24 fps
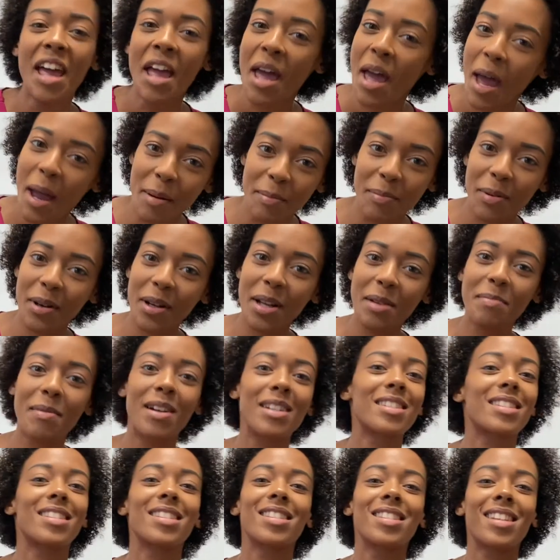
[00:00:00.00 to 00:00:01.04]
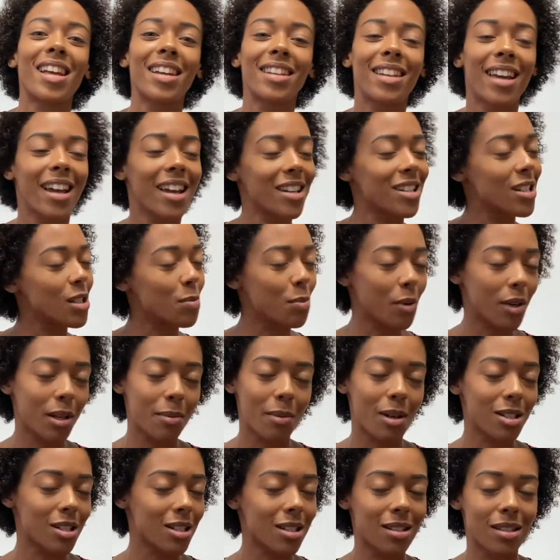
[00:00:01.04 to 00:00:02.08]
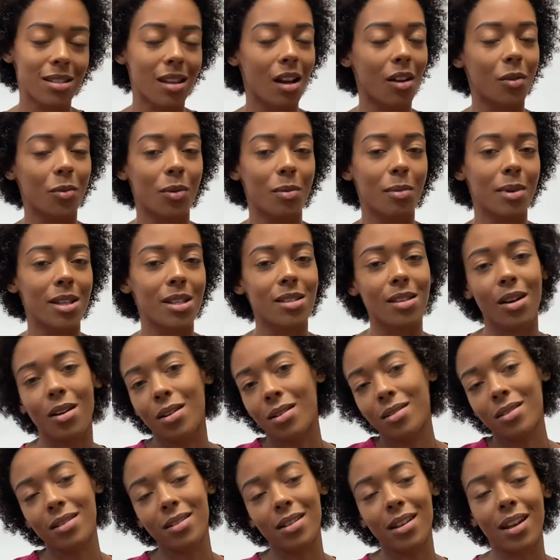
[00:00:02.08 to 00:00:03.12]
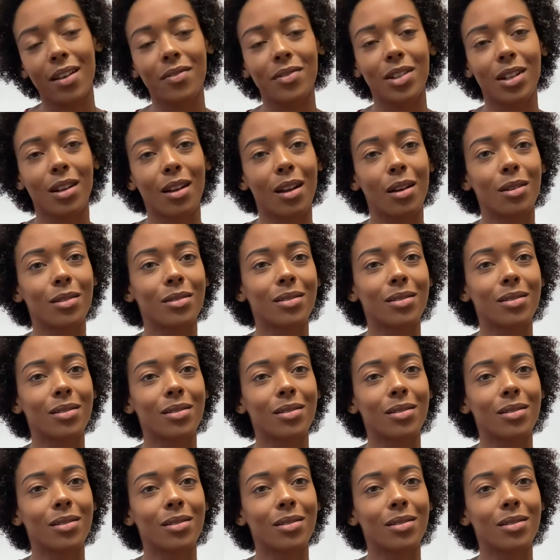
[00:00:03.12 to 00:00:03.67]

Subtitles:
And pretty much since that day, it just pretty much stuck with me. So left it alone.